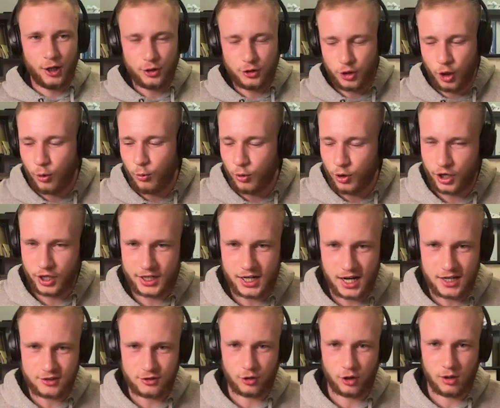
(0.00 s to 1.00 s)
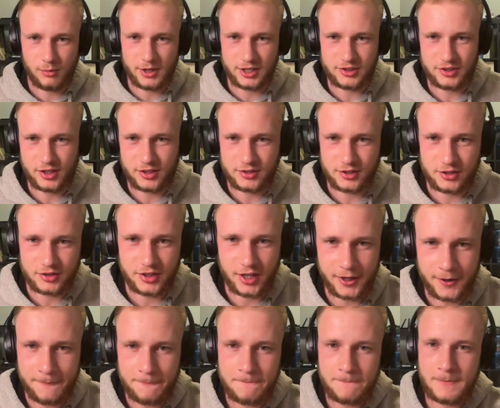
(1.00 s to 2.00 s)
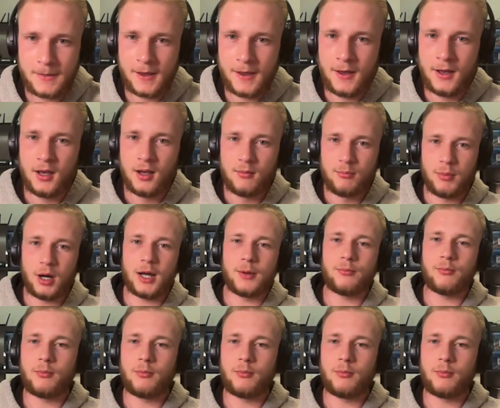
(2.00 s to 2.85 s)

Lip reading: Don't worry, guys. It'll all make sense in a second. But